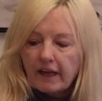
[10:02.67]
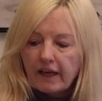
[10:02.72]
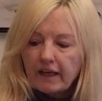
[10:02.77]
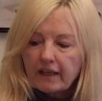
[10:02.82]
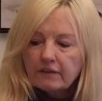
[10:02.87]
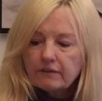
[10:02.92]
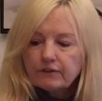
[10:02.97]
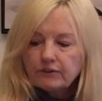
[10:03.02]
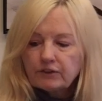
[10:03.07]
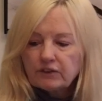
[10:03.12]

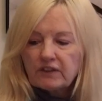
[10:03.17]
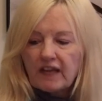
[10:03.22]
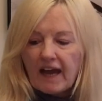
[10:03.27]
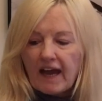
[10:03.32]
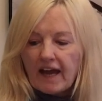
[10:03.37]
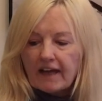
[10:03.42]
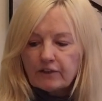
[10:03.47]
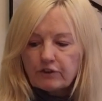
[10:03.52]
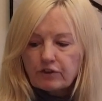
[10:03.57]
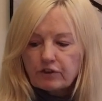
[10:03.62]
and the
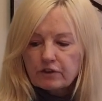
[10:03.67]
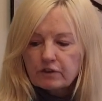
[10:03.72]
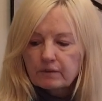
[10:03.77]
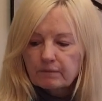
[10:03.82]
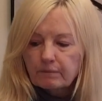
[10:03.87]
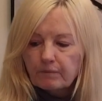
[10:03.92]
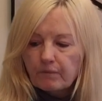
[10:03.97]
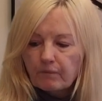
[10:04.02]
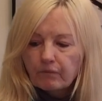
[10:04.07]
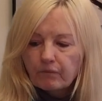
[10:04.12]
Stash
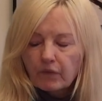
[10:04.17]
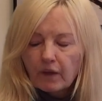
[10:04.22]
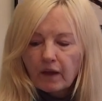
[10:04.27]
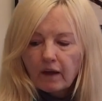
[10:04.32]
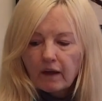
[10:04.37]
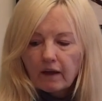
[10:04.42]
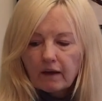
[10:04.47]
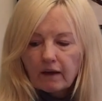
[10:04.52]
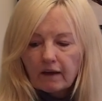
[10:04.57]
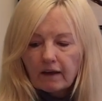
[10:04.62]

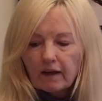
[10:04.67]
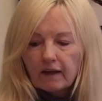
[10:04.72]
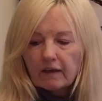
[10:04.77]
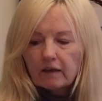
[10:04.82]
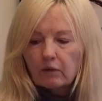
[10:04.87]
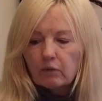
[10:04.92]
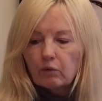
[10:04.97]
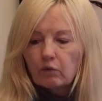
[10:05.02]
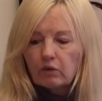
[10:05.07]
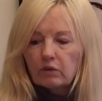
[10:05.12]

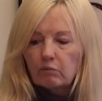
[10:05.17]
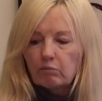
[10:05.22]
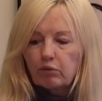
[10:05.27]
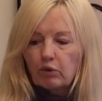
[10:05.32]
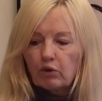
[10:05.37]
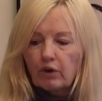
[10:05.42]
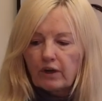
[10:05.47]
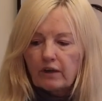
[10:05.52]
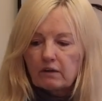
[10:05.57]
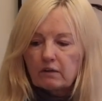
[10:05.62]
will
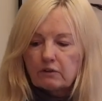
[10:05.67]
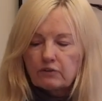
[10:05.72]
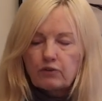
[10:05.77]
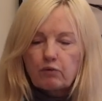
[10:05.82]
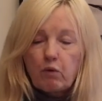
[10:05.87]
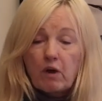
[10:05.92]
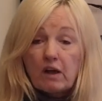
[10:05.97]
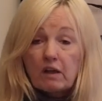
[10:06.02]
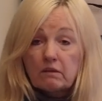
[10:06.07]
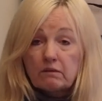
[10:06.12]
boil
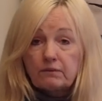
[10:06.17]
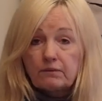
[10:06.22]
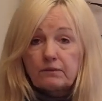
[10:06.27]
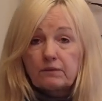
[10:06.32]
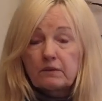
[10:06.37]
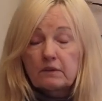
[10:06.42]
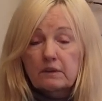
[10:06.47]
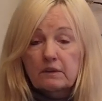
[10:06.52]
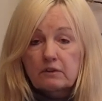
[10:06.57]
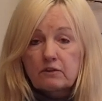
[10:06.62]
12
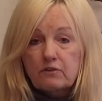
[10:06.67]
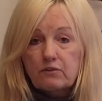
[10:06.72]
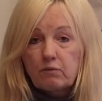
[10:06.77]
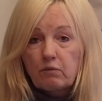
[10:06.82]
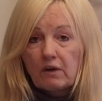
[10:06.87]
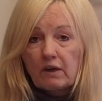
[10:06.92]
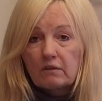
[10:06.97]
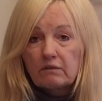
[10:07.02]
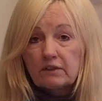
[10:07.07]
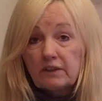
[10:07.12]

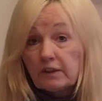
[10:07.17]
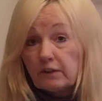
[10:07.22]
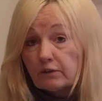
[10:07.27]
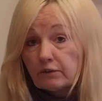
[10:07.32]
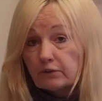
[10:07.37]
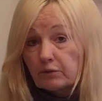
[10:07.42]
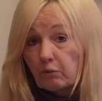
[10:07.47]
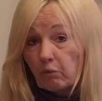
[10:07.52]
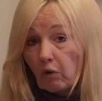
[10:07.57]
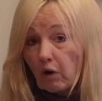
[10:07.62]

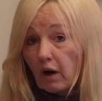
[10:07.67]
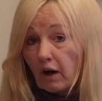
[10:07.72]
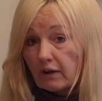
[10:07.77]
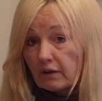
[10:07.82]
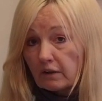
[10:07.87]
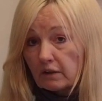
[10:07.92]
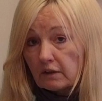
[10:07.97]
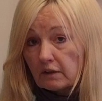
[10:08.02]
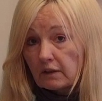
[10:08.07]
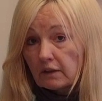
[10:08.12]
liters of
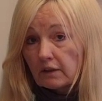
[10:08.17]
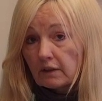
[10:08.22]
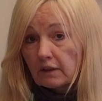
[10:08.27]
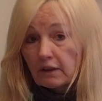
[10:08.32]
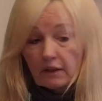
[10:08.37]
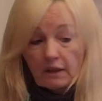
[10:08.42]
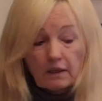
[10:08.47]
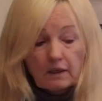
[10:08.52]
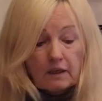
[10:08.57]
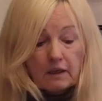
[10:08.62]
water
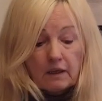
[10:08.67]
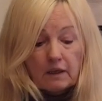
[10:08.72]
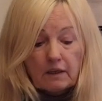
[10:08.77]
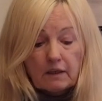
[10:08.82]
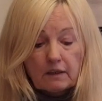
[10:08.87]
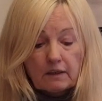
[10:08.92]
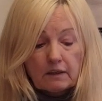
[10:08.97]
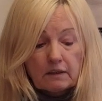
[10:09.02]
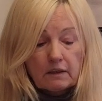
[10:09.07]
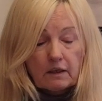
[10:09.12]

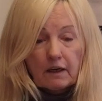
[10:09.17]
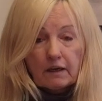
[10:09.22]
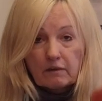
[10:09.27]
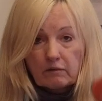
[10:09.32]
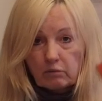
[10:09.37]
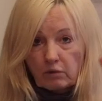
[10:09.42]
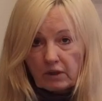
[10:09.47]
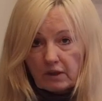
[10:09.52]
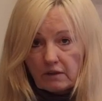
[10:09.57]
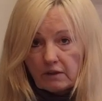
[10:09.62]
out of
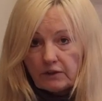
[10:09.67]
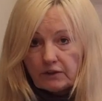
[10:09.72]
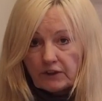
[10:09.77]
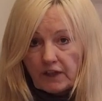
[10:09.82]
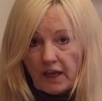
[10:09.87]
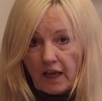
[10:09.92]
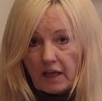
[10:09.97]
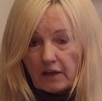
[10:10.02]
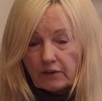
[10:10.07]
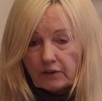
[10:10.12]
one of these
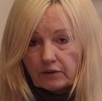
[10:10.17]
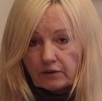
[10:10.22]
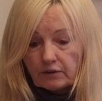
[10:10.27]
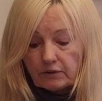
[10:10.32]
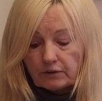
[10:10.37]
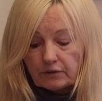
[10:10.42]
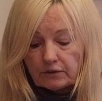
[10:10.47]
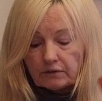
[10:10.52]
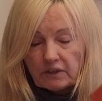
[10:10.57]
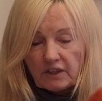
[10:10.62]

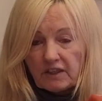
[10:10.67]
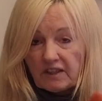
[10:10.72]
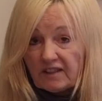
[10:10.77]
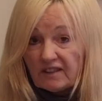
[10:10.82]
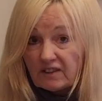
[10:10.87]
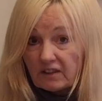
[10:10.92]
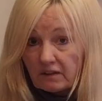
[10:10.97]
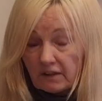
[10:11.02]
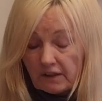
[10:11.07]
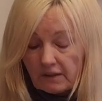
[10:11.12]
canisters
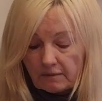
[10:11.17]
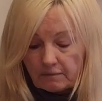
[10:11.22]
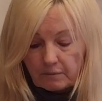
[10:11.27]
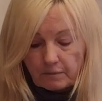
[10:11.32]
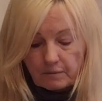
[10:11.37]
easily.